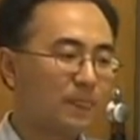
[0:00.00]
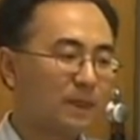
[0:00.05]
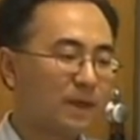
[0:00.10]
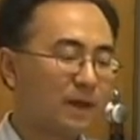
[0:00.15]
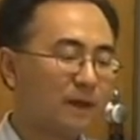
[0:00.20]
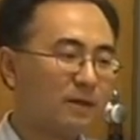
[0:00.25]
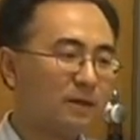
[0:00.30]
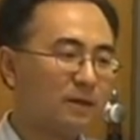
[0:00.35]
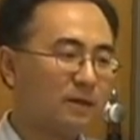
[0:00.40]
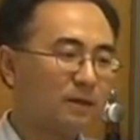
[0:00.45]

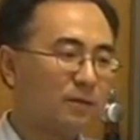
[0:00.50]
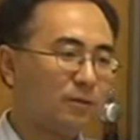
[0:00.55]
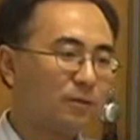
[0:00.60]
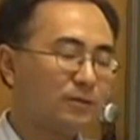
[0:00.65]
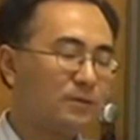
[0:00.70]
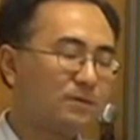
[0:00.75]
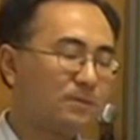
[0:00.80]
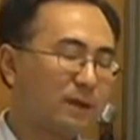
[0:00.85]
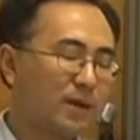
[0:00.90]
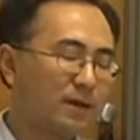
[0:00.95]
and
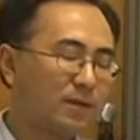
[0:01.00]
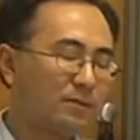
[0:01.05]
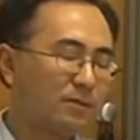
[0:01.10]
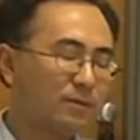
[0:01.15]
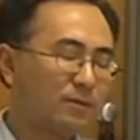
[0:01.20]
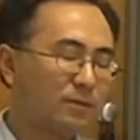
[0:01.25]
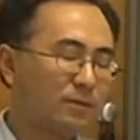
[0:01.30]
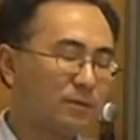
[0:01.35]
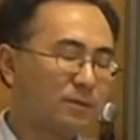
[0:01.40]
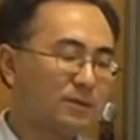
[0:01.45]
increase
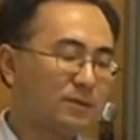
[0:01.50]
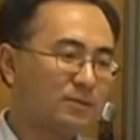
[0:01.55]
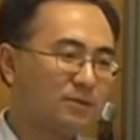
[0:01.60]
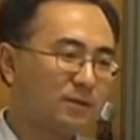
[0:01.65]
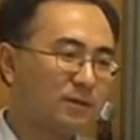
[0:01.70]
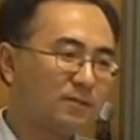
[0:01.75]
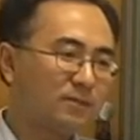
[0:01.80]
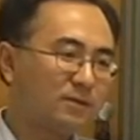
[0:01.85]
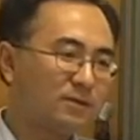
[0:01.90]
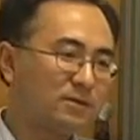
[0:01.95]
the
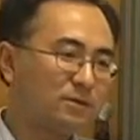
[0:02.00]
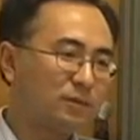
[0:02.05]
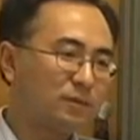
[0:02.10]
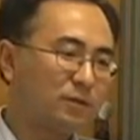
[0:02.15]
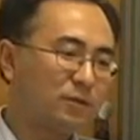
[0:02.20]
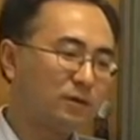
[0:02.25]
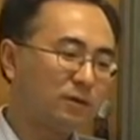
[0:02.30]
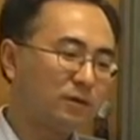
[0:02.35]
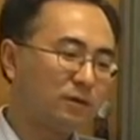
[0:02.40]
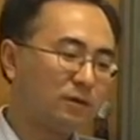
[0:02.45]
difference
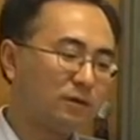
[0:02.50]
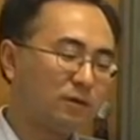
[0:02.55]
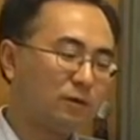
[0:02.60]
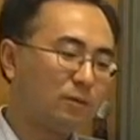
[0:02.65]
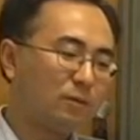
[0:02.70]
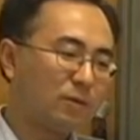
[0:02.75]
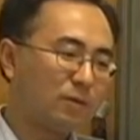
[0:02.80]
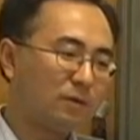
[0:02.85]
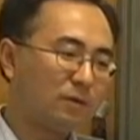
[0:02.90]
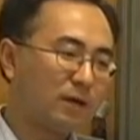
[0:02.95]
between the
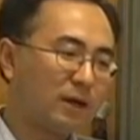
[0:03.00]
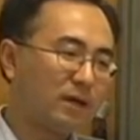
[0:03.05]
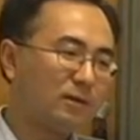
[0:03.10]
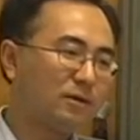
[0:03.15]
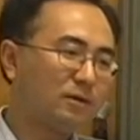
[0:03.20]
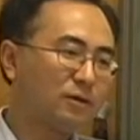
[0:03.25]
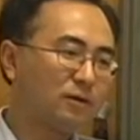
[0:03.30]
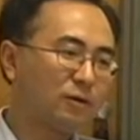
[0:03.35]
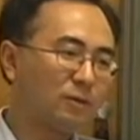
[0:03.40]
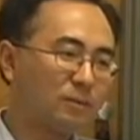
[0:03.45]
LOMO and the
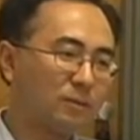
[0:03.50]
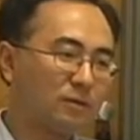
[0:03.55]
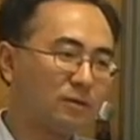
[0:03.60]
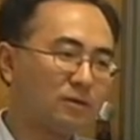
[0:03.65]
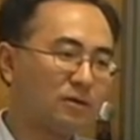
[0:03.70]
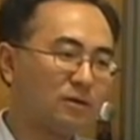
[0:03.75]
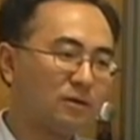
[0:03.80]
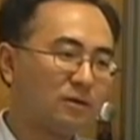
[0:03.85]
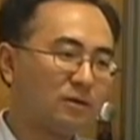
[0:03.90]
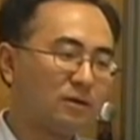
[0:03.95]
HOMO
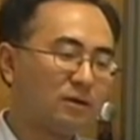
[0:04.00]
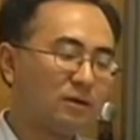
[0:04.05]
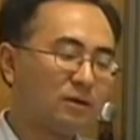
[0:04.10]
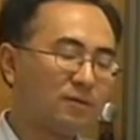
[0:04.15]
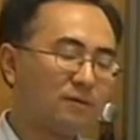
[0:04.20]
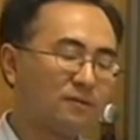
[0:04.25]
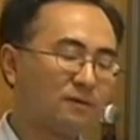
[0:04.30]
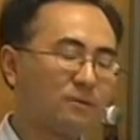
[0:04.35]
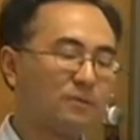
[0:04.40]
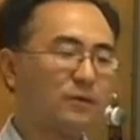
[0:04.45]

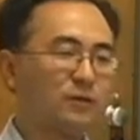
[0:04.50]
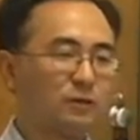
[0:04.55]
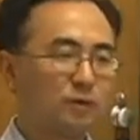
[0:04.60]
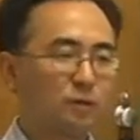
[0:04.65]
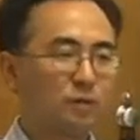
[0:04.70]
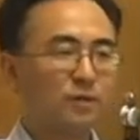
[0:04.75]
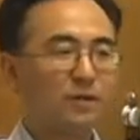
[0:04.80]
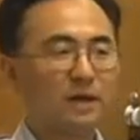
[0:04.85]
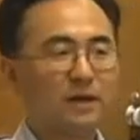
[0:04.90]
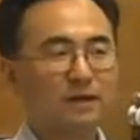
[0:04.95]
from the
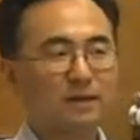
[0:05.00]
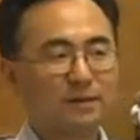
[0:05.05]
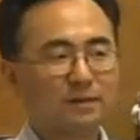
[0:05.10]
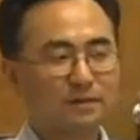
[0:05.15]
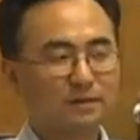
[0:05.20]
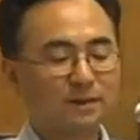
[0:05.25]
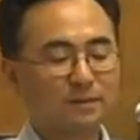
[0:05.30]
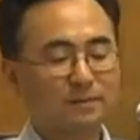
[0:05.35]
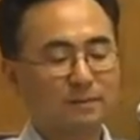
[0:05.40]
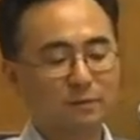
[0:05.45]
donor and the
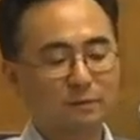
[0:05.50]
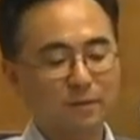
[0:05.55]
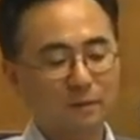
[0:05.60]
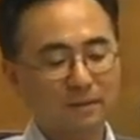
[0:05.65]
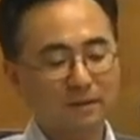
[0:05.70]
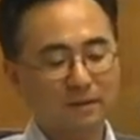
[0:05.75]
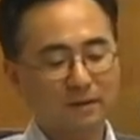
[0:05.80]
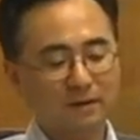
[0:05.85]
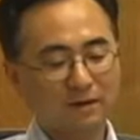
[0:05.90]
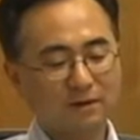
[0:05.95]
acceptor.
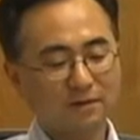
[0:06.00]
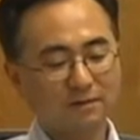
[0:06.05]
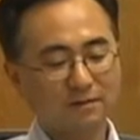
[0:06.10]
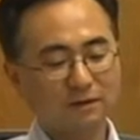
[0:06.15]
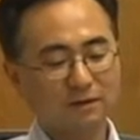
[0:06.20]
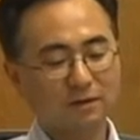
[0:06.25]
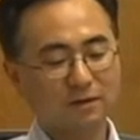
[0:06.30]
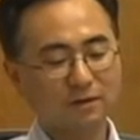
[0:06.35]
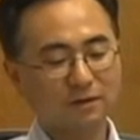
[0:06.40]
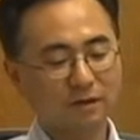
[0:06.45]
Remember here
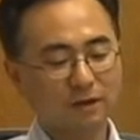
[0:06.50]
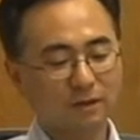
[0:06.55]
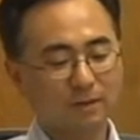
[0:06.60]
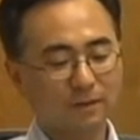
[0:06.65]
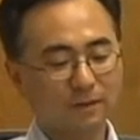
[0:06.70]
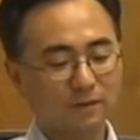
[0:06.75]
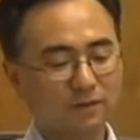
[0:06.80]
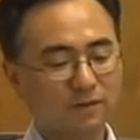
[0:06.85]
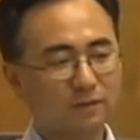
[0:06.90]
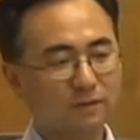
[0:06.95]
that you're talking
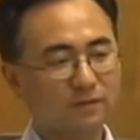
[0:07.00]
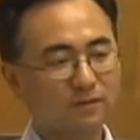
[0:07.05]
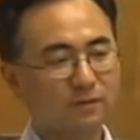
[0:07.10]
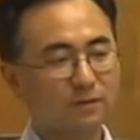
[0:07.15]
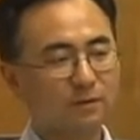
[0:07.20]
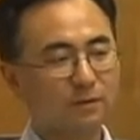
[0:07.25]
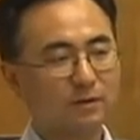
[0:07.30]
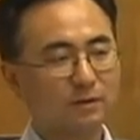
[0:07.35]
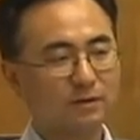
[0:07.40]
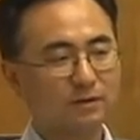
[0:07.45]
about two different
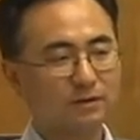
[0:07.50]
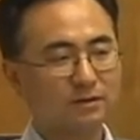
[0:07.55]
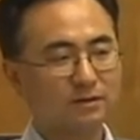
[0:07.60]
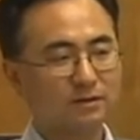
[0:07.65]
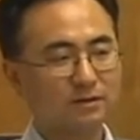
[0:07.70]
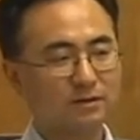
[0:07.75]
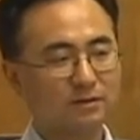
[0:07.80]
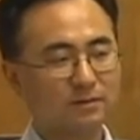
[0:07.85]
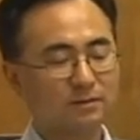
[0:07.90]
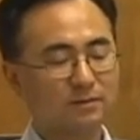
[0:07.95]
moieties,
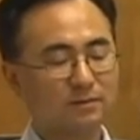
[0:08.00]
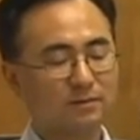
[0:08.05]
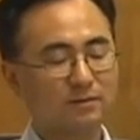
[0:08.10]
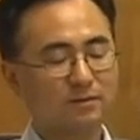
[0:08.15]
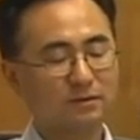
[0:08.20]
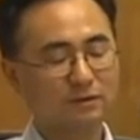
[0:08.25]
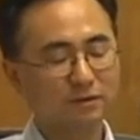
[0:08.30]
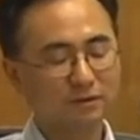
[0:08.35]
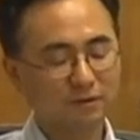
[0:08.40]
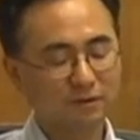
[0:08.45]

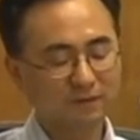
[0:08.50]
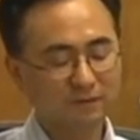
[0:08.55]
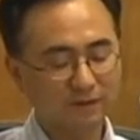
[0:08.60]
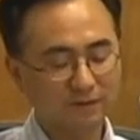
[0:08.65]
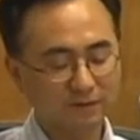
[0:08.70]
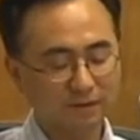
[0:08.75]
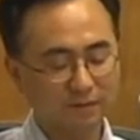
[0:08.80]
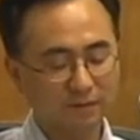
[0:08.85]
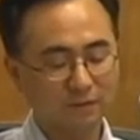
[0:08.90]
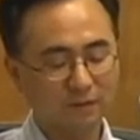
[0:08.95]
two
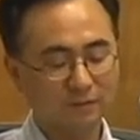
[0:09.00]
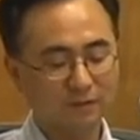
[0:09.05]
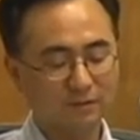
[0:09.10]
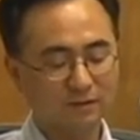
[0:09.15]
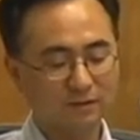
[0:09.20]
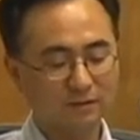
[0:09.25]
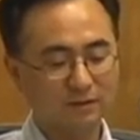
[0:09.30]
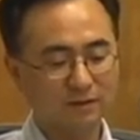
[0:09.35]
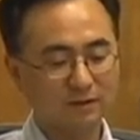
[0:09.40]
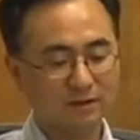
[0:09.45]
different
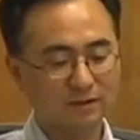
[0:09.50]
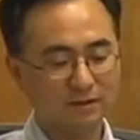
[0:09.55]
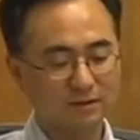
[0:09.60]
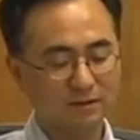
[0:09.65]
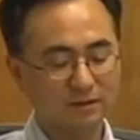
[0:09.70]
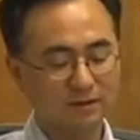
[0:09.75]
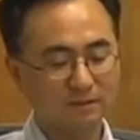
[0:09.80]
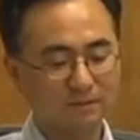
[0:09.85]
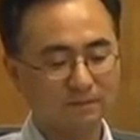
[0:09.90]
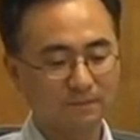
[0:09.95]
components in the system,